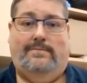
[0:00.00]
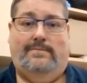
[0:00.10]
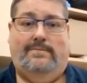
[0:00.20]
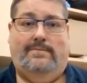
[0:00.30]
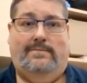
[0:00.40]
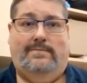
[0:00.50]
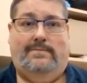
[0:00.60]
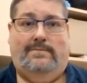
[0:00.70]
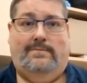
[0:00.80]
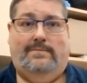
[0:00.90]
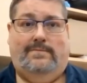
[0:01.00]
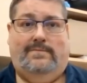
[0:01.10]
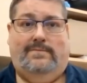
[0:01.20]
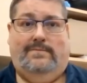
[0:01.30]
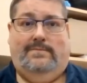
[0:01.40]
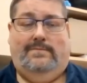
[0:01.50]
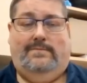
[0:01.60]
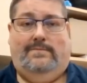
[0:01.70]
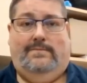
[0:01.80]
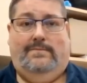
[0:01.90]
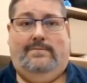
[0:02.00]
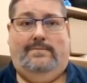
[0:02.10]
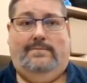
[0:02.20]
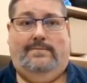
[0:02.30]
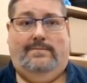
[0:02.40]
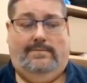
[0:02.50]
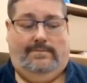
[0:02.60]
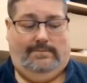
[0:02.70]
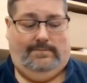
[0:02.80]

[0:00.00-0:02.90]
[no speech]